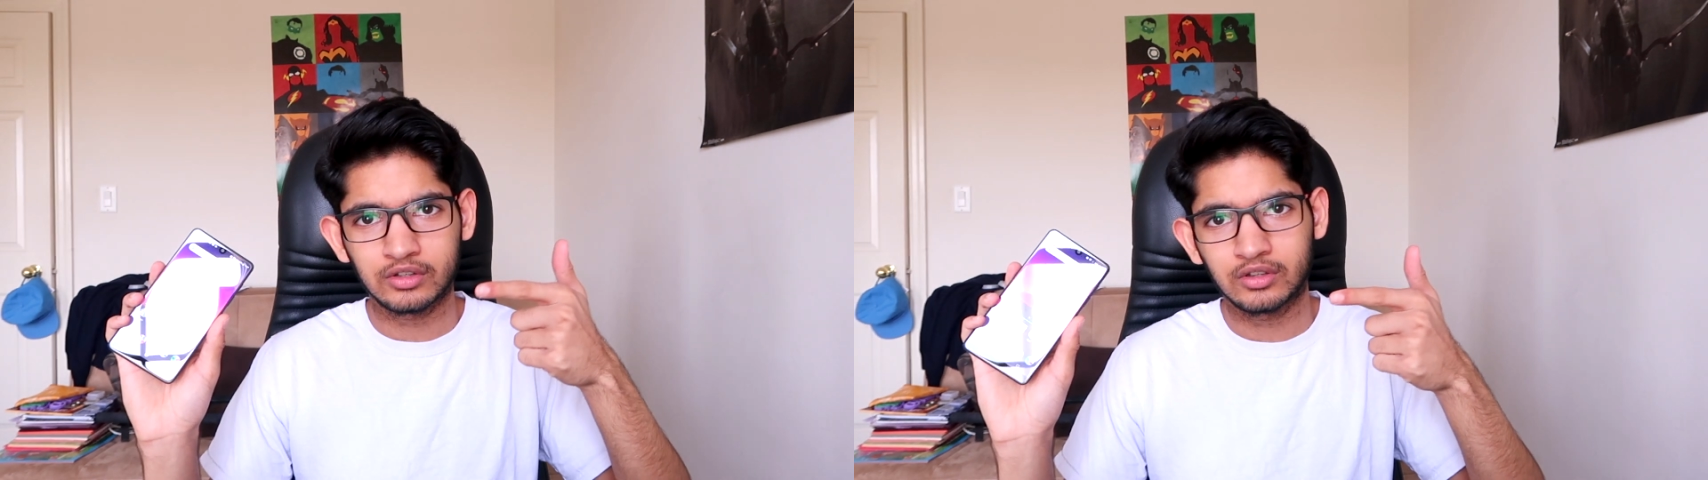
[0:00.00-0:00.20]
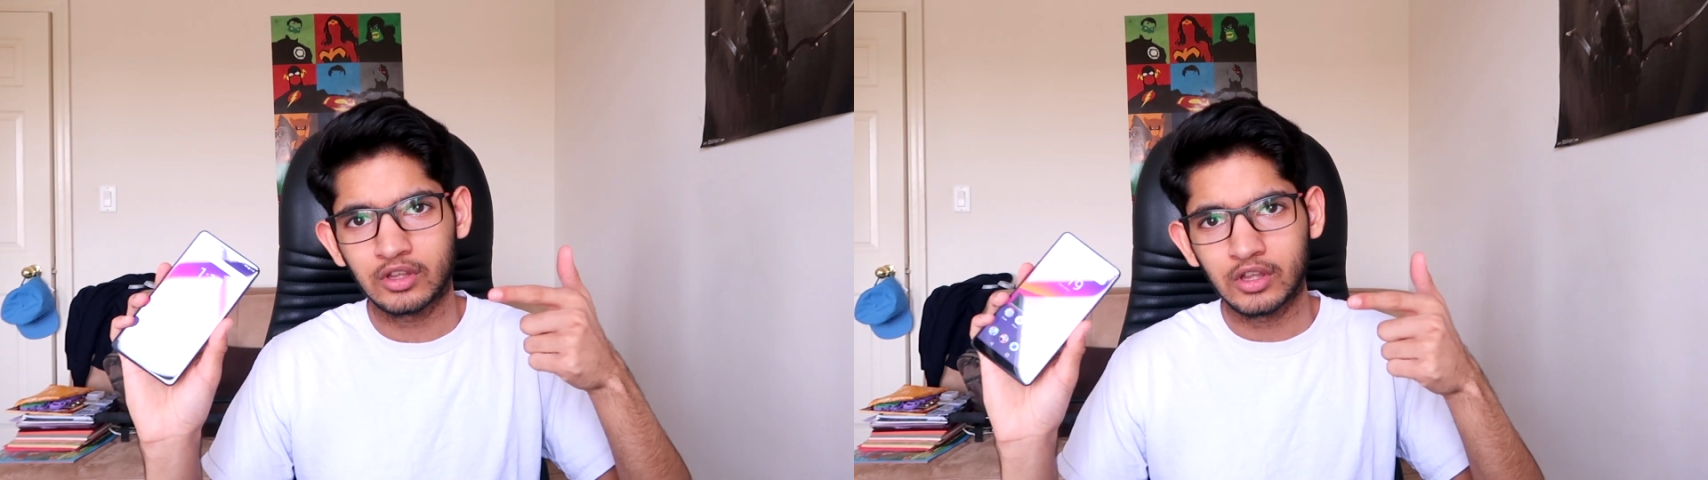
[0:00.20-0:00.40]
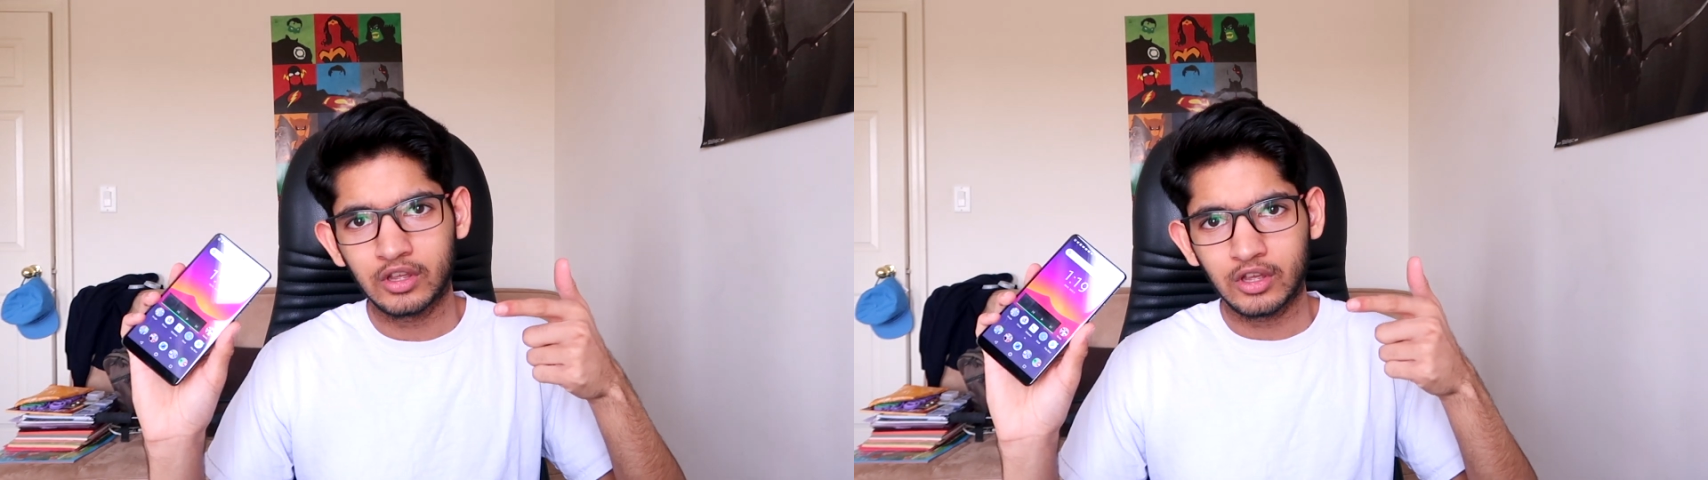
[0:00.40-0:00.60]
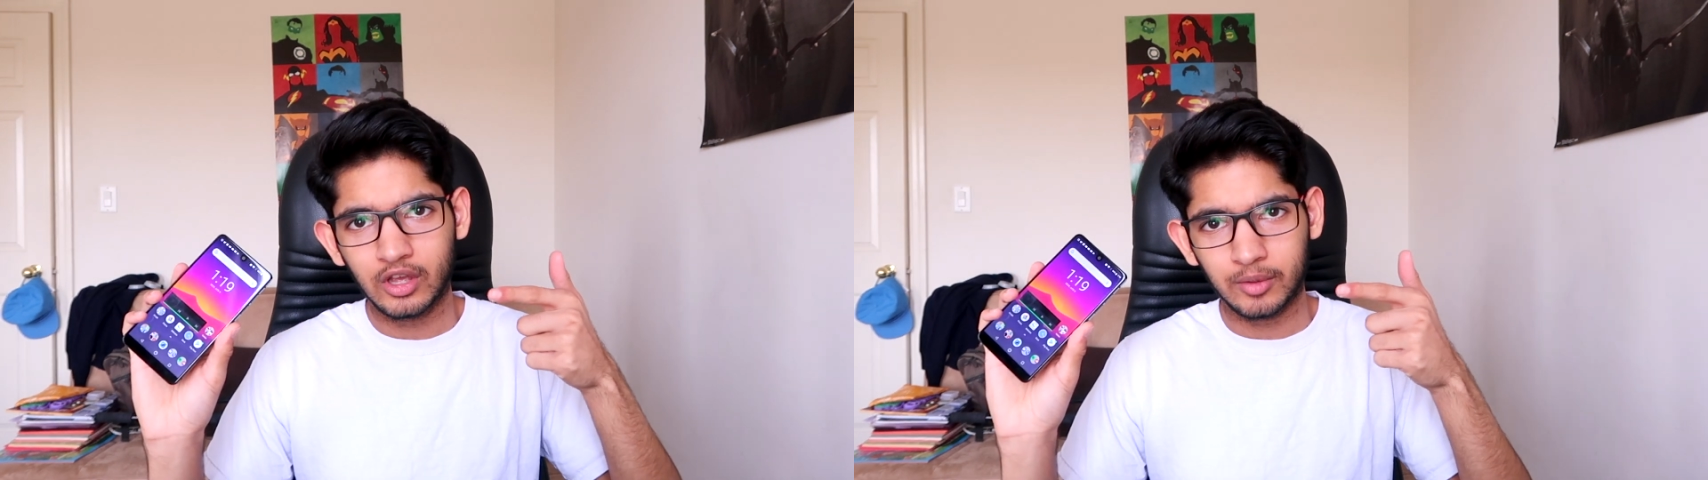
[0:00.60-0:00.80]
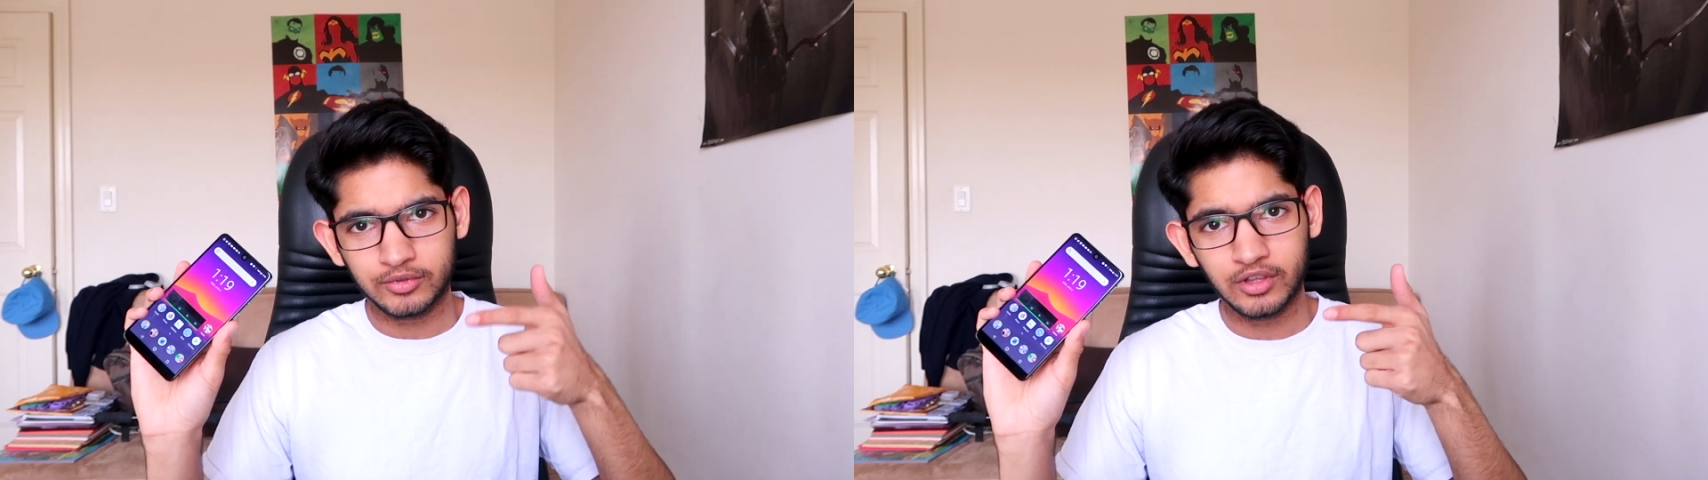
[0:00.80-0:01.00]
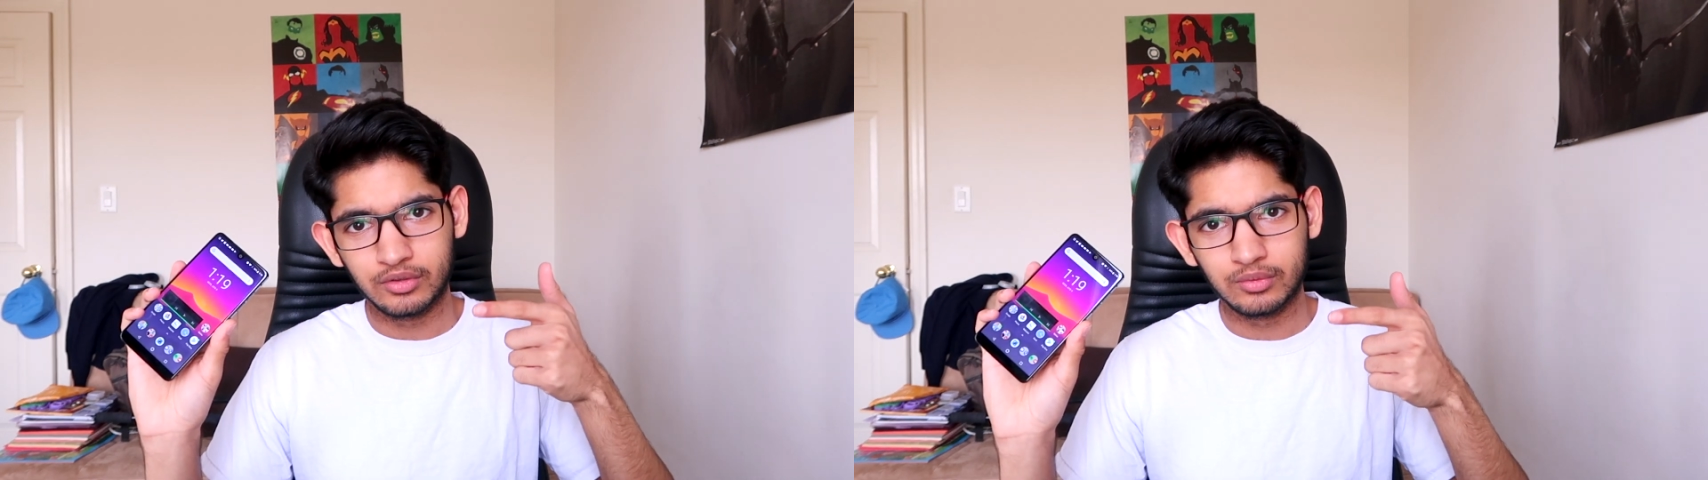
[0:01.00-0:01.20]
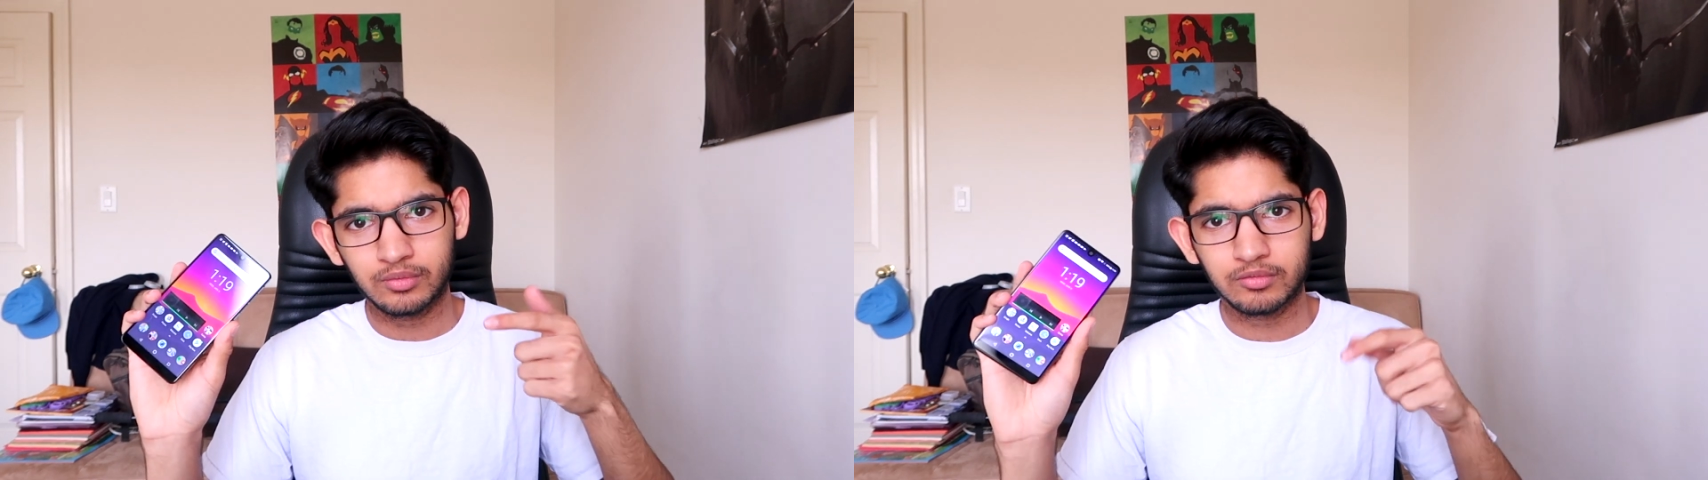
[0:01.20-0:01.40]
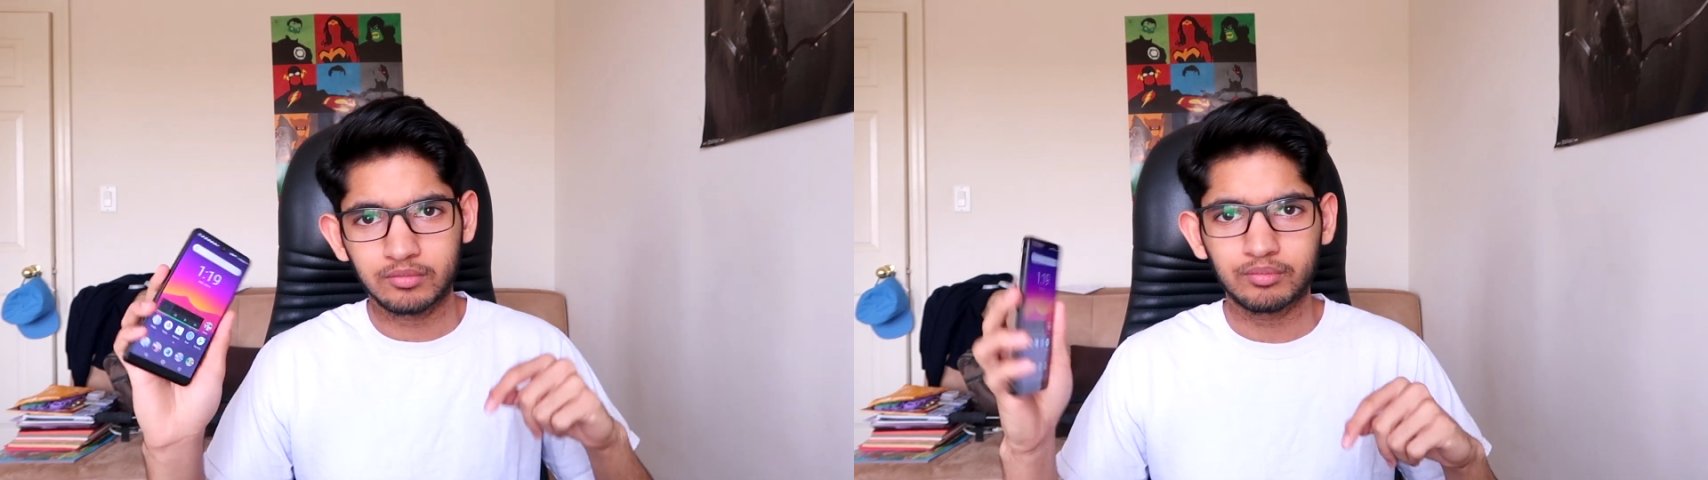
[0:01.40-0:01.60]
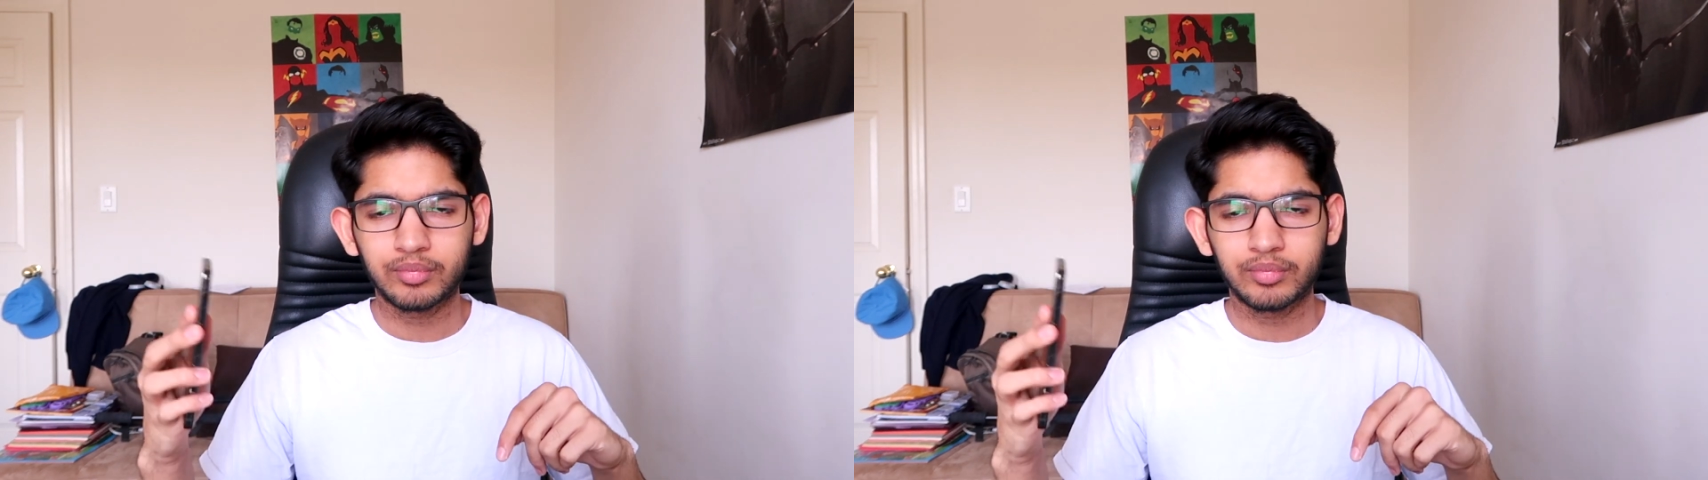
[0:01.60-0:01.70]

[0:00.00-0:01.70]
gonna upset you.